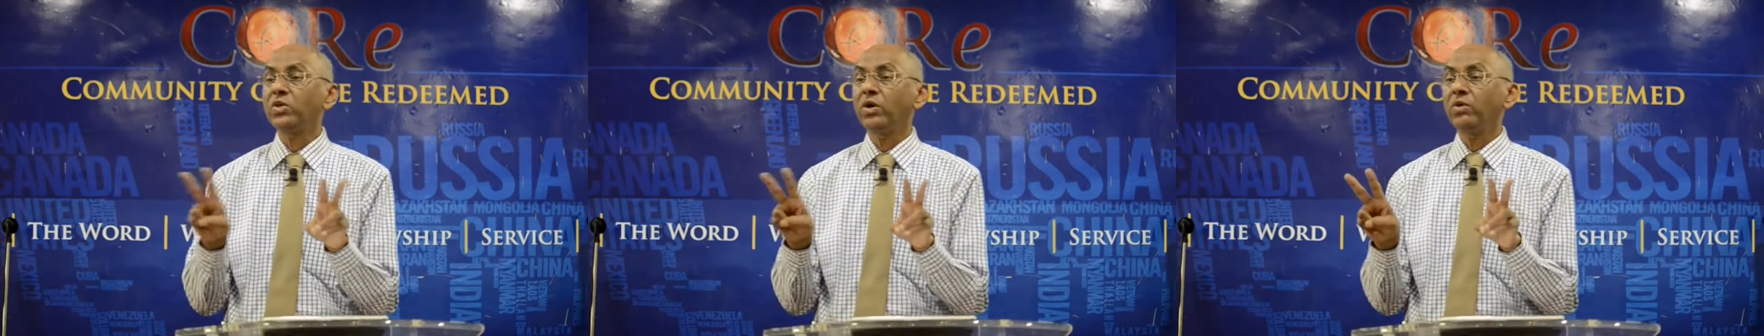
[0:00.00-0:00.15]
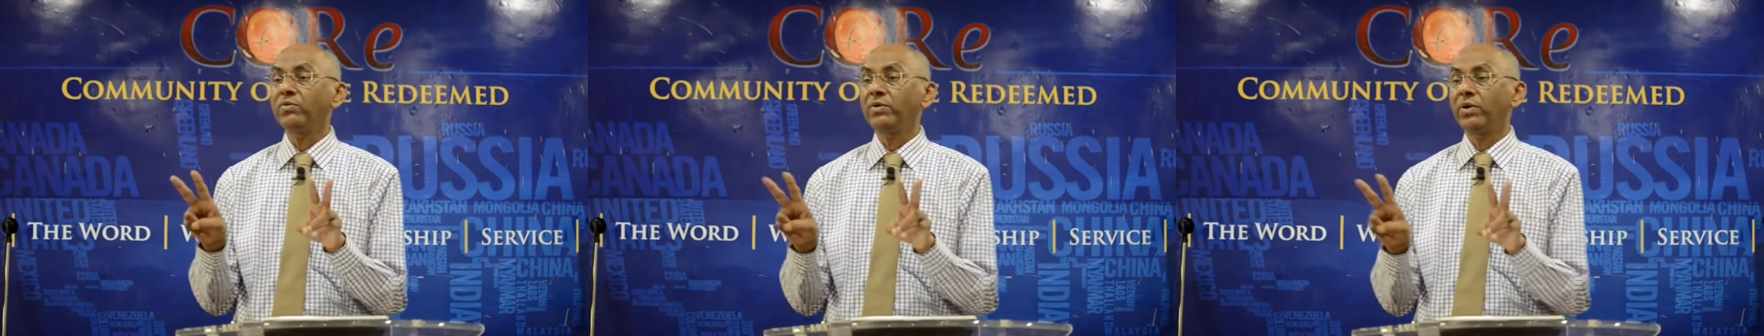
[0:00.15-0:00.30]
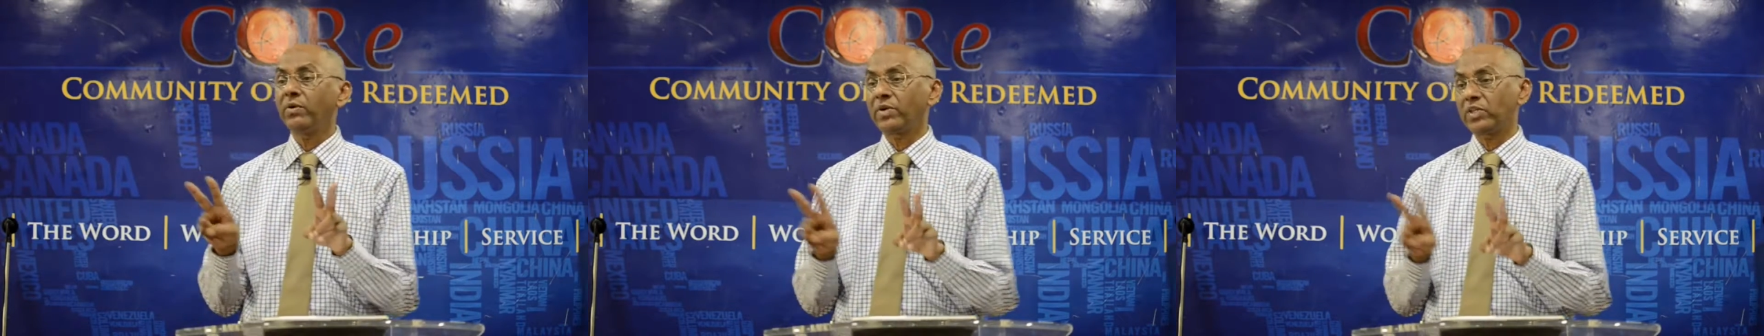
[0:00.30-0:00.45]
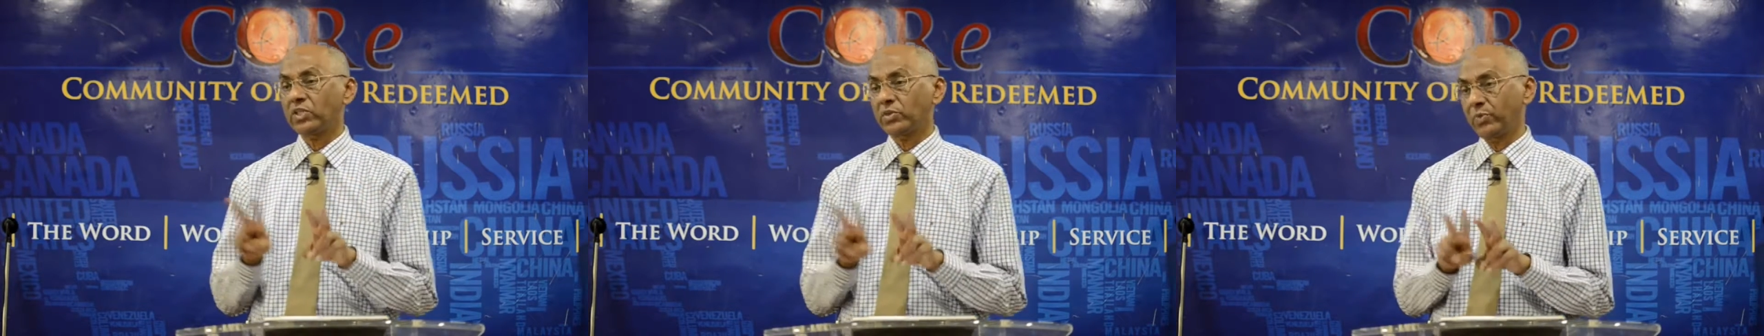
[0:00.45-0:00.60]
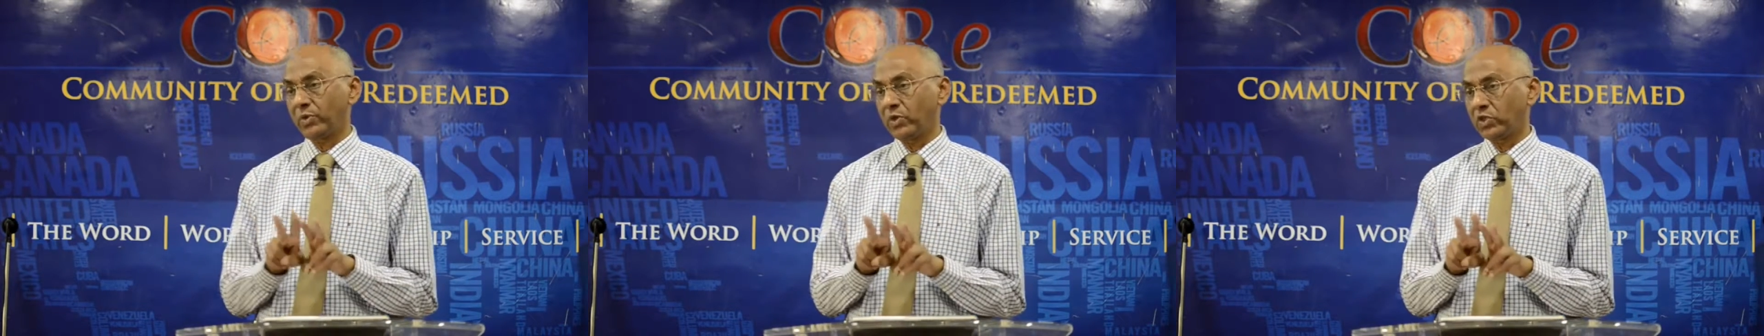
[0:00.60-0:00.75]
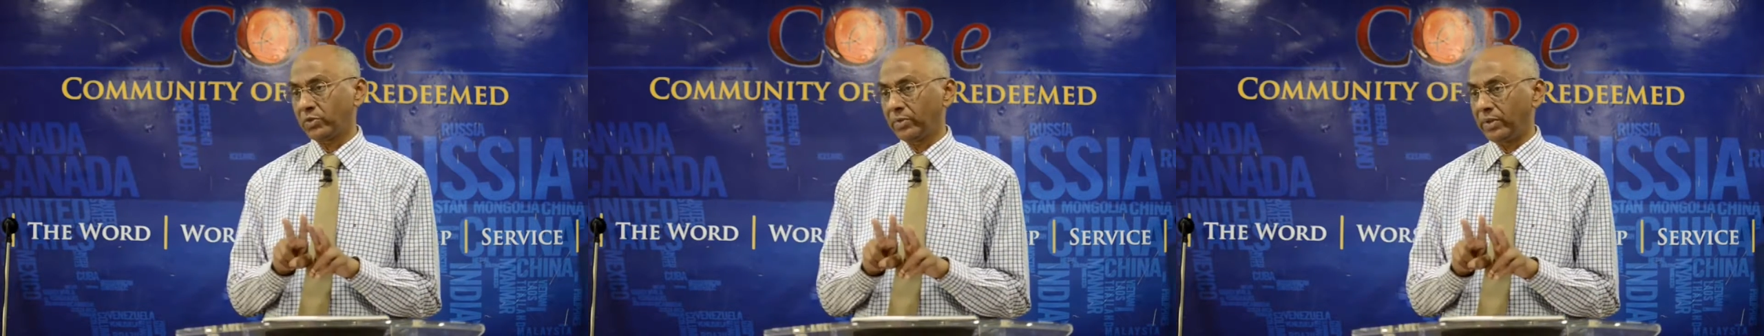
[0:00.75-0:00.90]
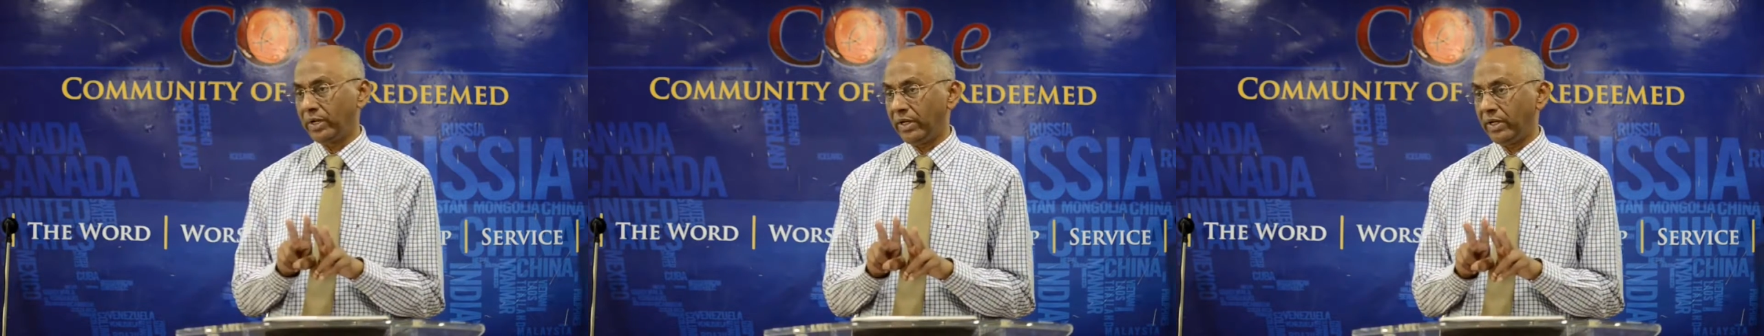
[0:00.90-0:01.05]
of our
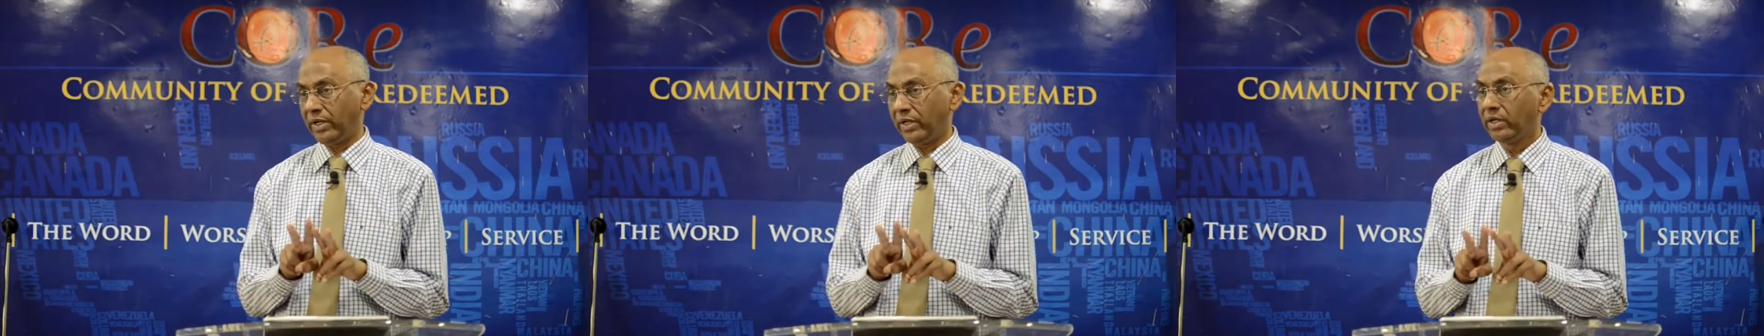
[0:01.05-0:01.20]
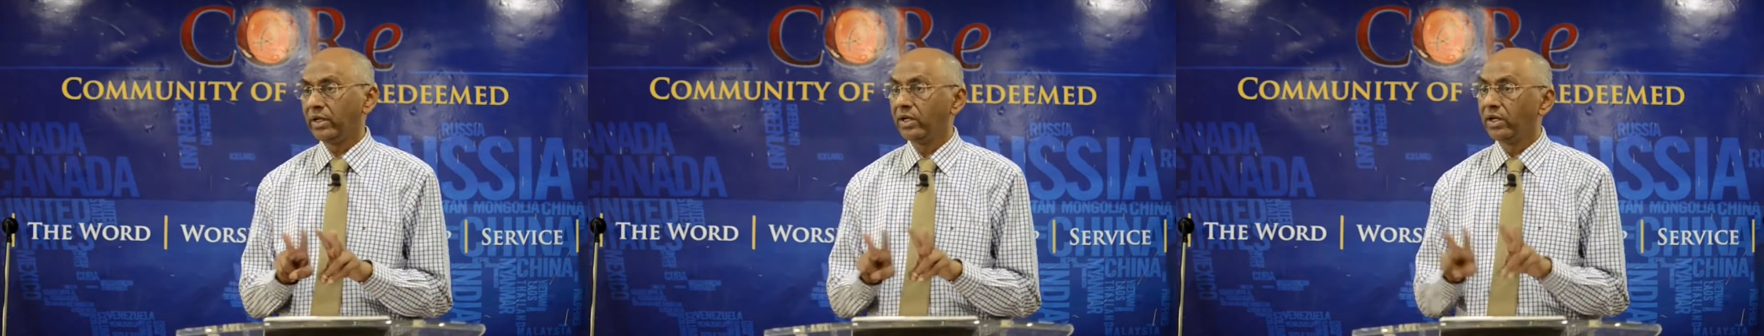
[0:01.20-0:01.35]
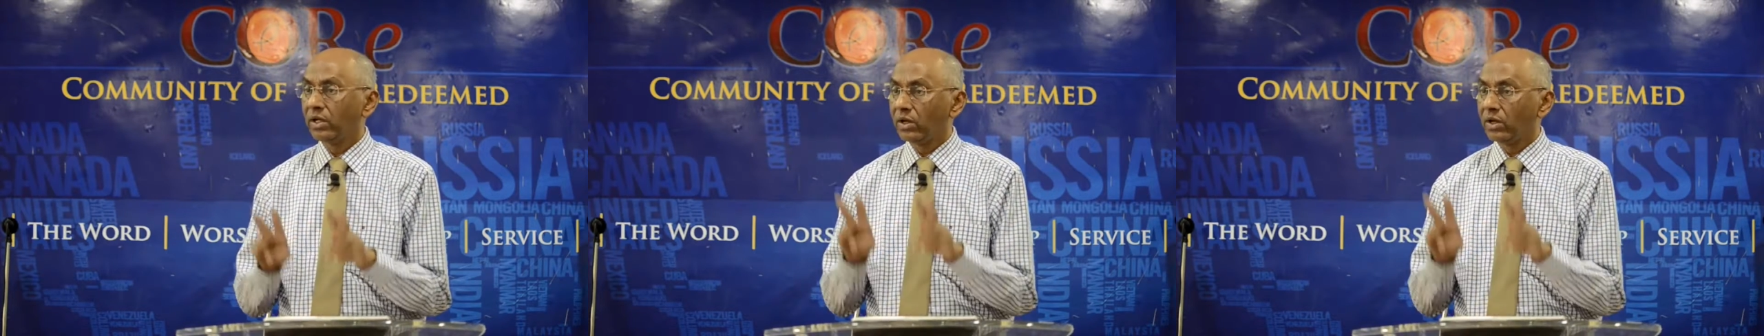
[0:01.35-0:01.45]
responsibility.